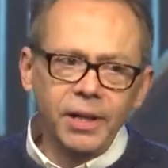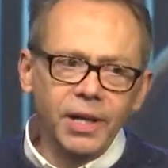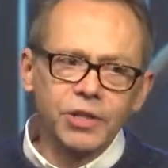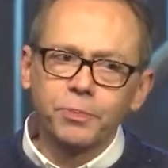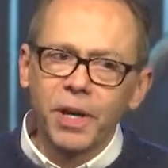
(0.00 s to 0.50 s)

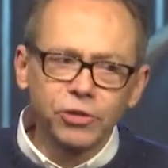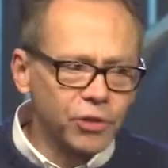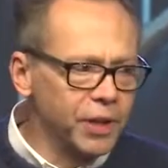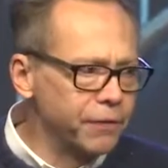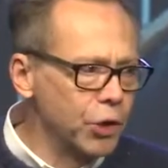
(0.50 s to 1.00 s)

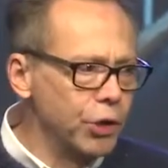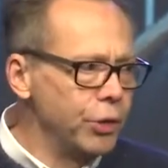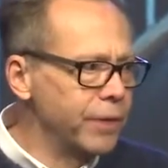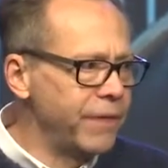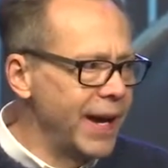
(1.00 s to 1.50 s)
especially if you're
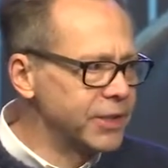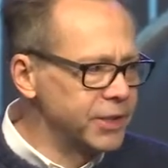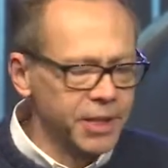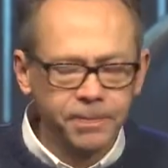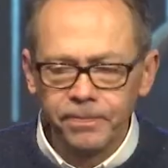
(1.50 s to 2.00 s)
new to
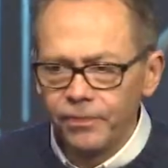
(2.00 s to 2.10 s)
fasting,